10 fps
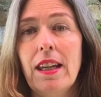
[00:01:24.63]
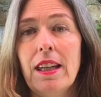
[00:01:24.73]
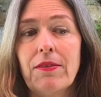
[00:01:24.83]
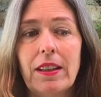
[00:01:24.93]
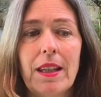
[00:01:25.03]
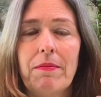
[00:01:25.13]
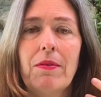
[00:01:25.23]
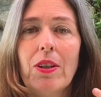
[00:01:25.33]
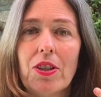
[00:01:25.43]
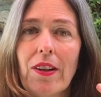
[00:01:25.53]
It really
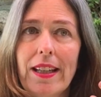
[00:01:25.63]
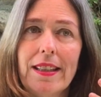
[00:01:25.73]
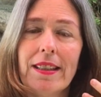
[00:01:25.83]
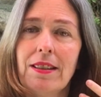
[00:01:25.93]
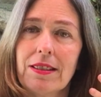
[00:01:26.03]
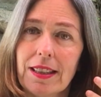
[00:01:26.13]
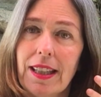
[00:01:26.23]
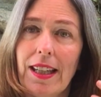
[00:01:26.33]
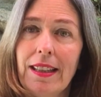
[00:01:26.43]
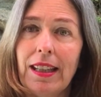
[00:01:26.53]
moisturizes your
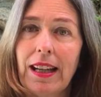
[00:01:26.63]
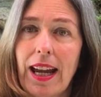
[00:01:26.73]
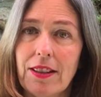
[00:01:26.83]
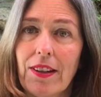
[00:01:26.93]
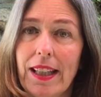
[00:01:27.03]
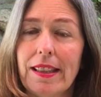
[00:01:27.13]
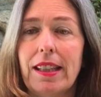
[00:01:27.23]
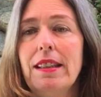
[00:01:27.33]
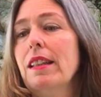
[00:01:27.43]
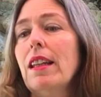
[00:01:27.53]
skin, it hydrates it.